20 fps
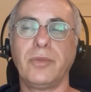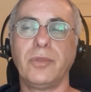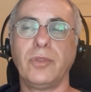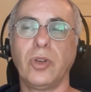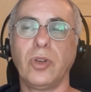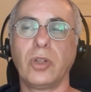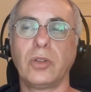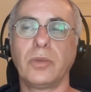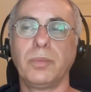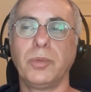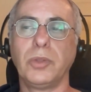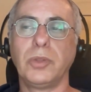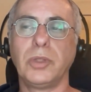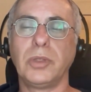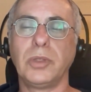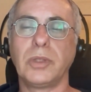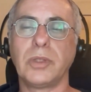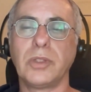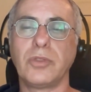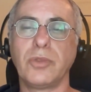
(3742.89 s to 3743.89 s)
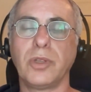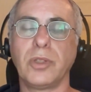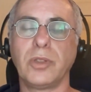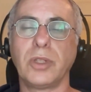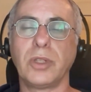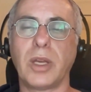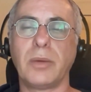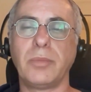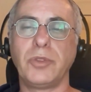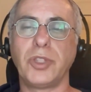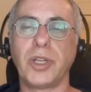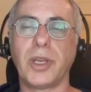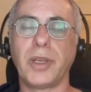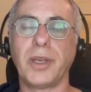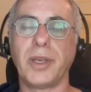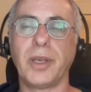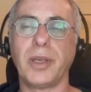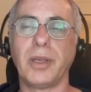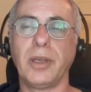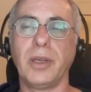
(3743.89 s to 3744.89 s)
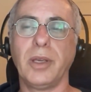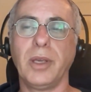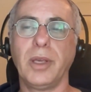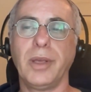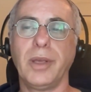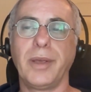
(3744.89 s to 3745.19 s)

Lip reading: not put it as strict type checking,